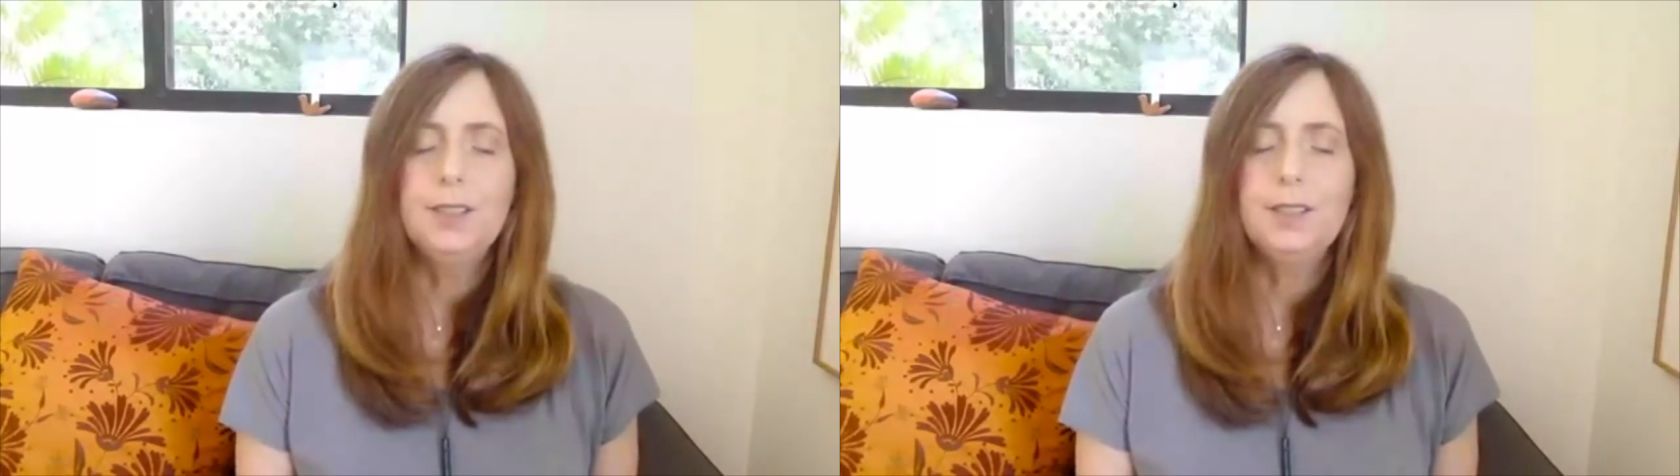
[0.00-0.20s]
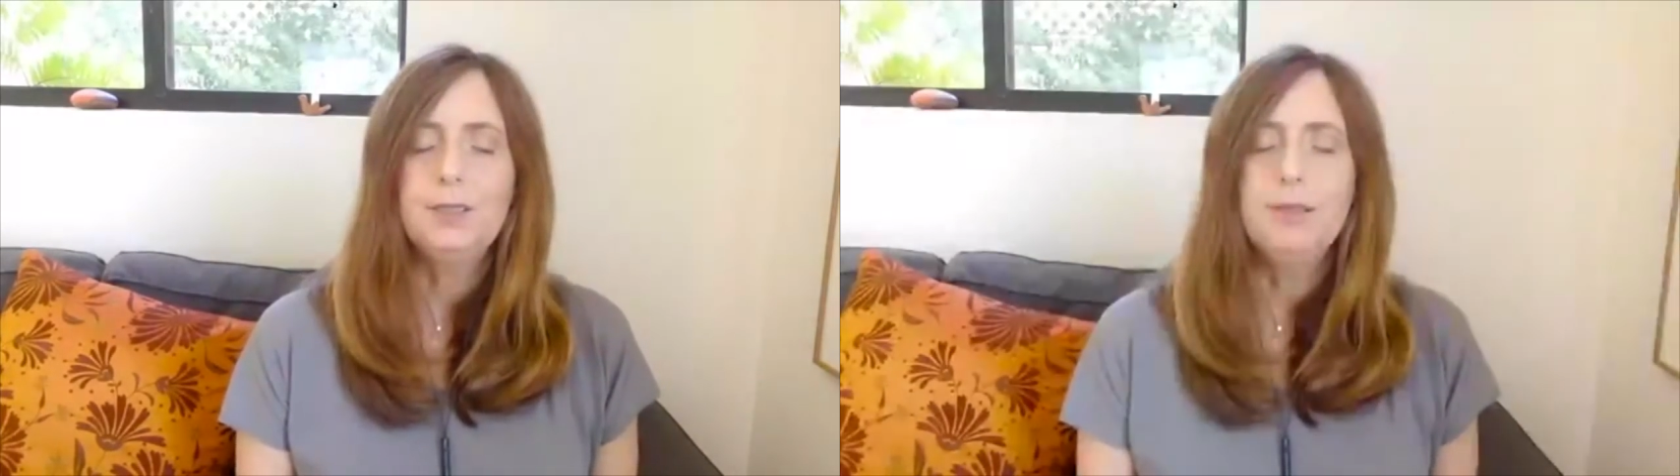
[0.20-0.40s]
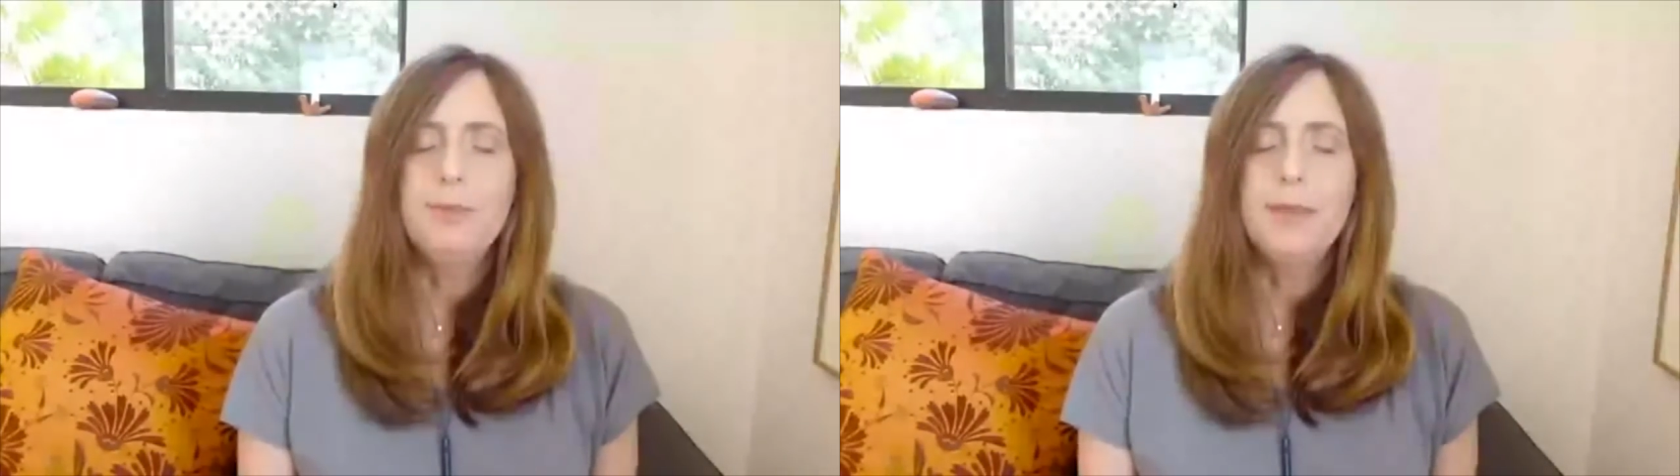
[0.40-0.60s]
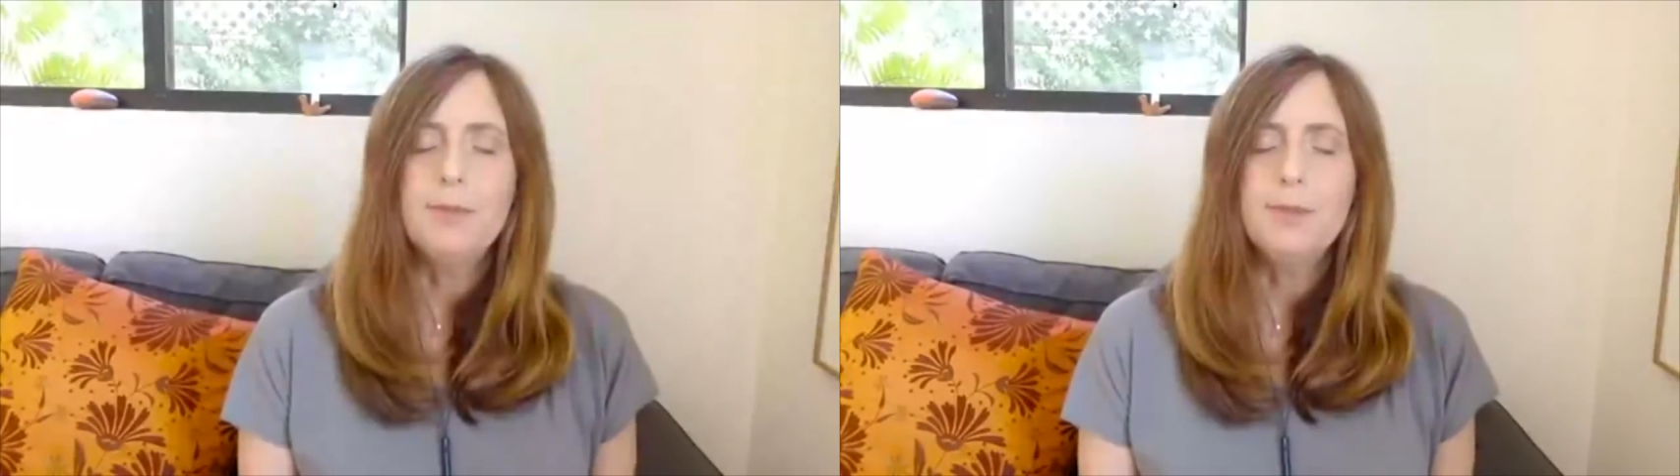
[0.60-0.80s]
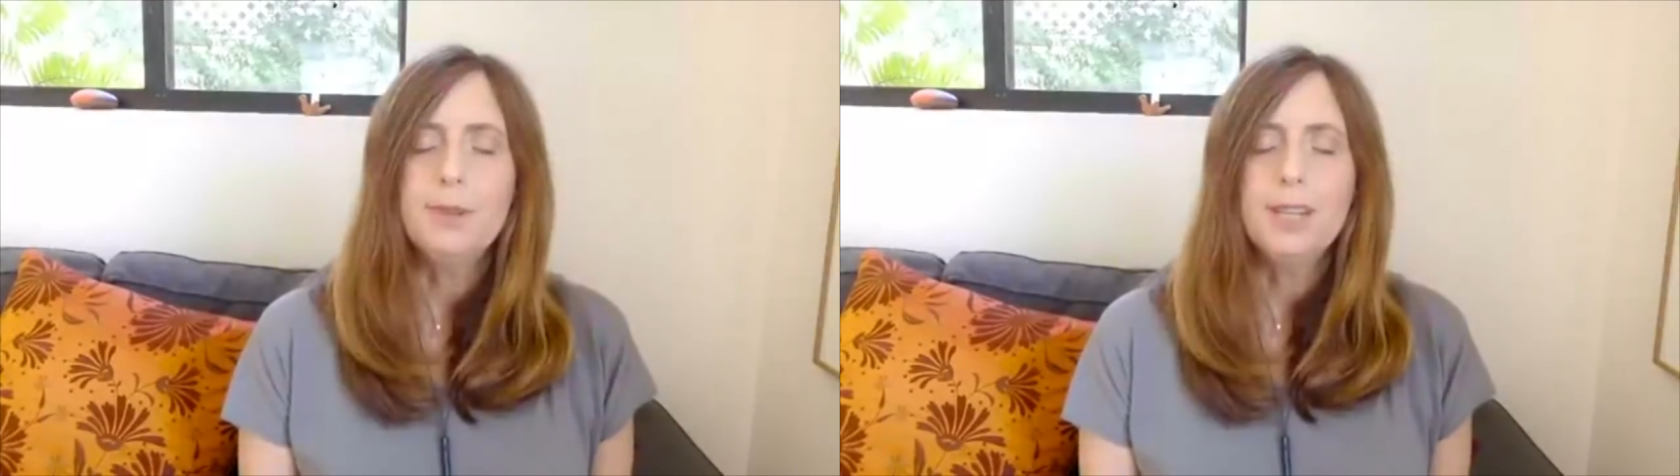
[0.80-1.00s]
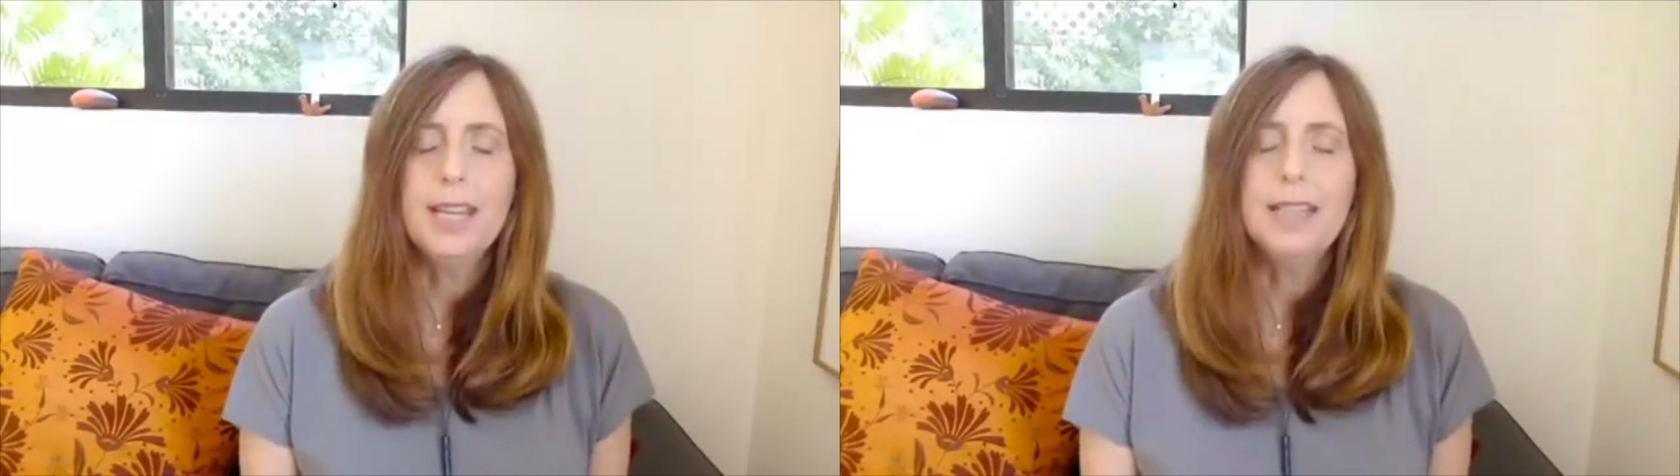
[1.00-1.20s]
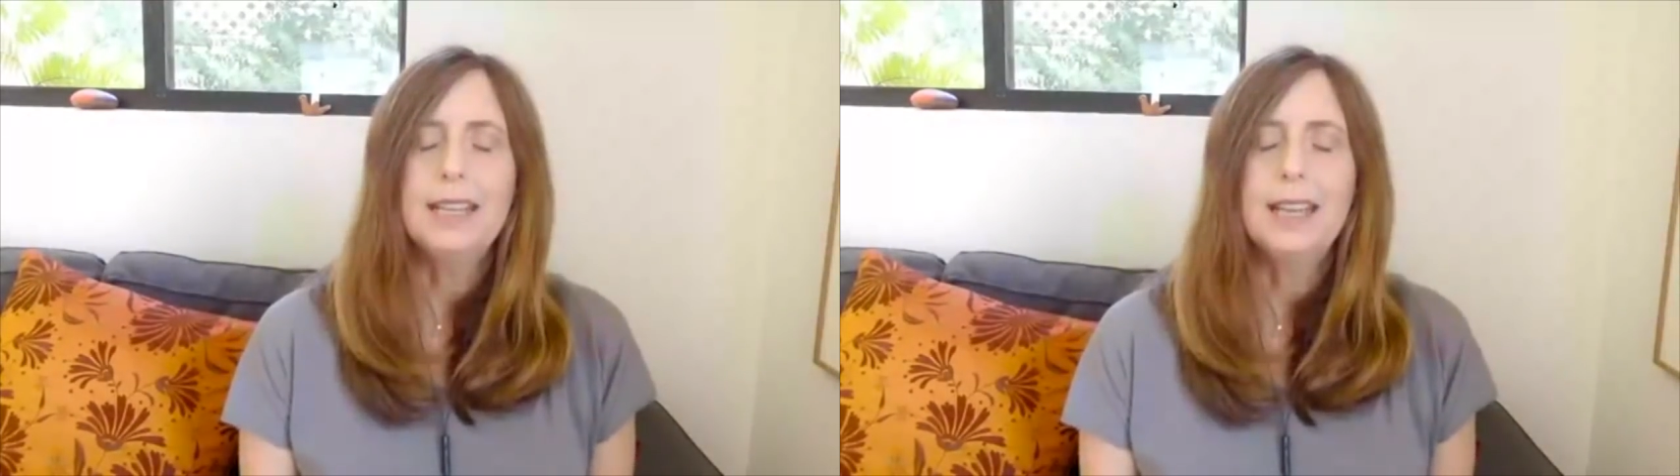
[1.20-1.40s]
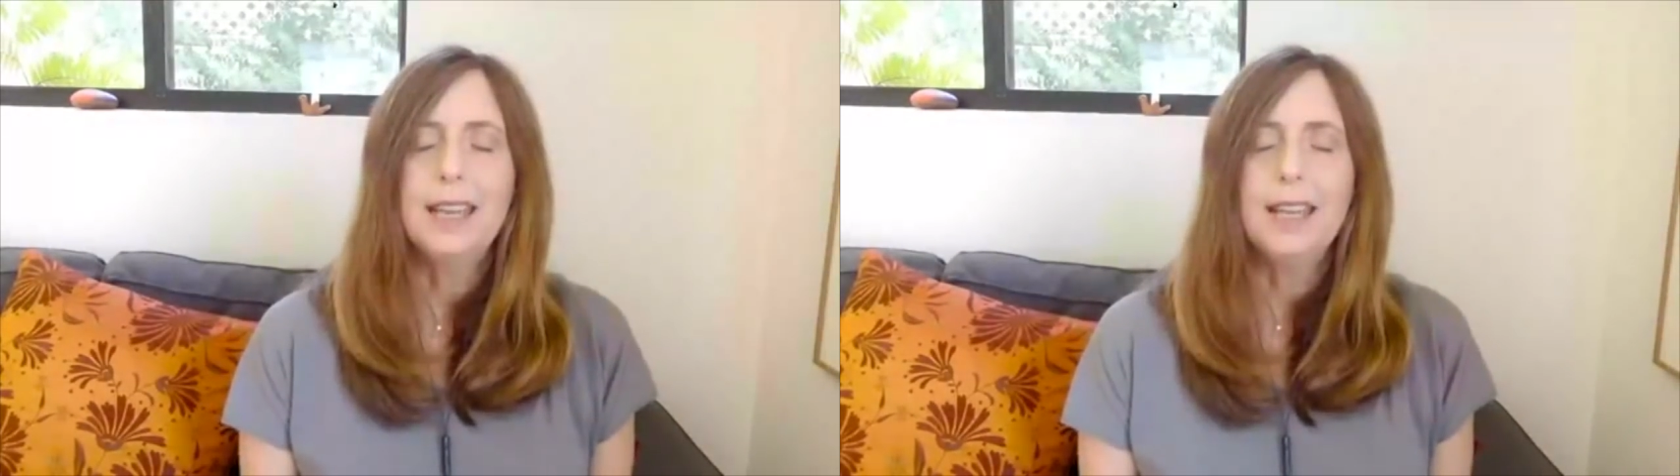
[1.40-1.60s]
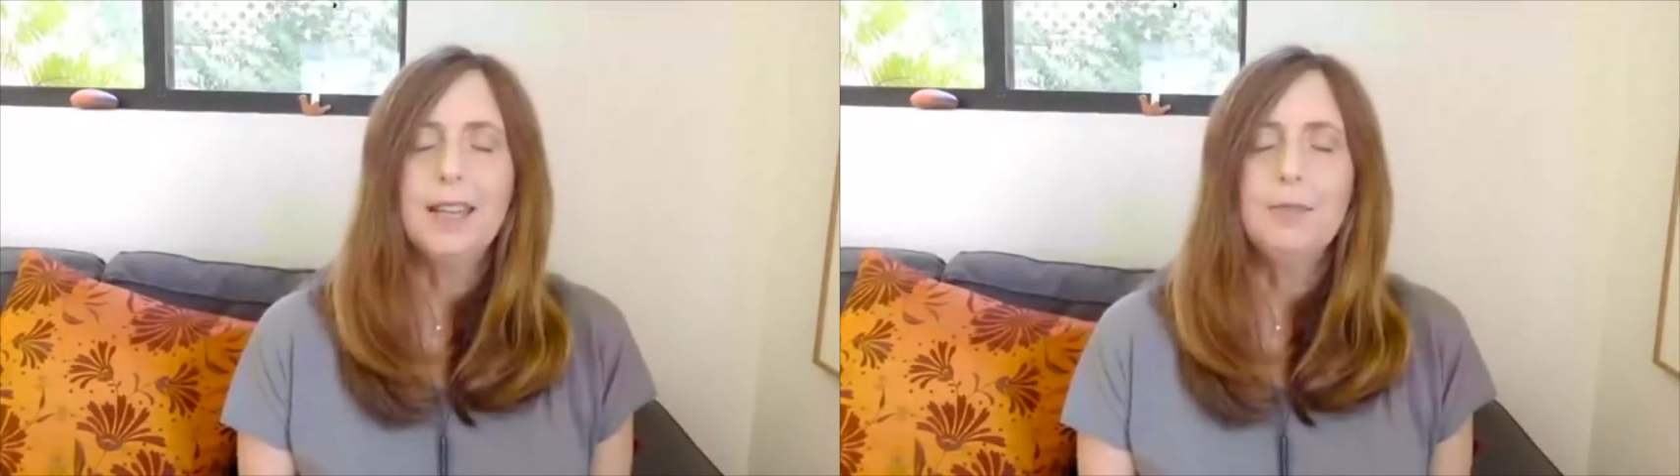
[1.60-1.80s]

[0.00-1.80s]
remember that time